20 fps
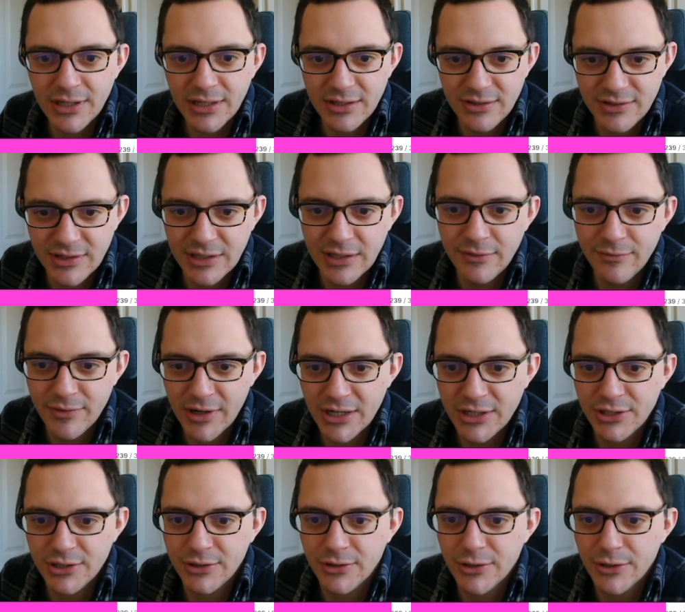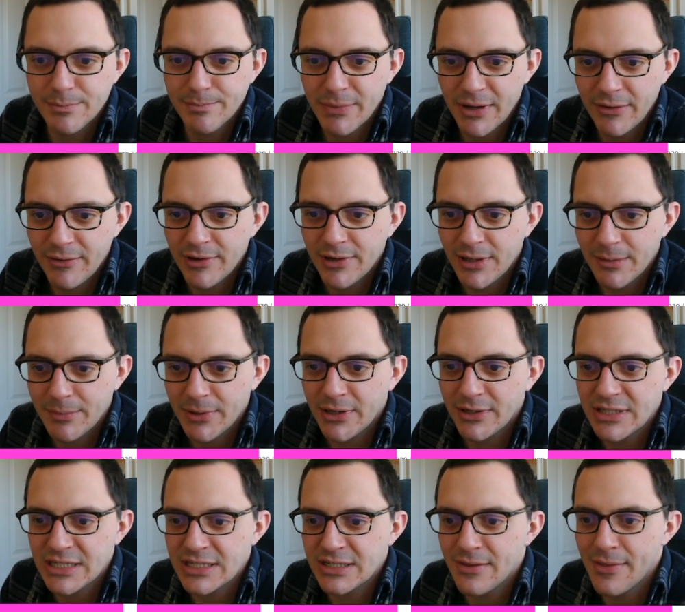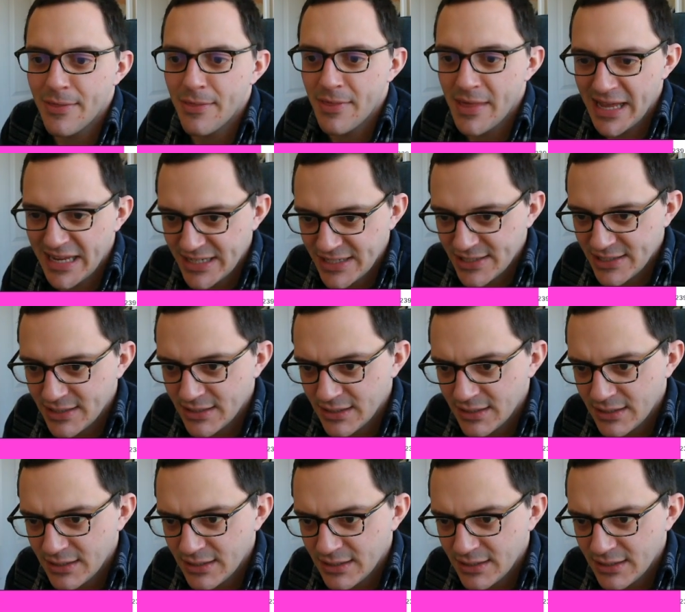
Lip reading: continued fraction whose periodic part is this,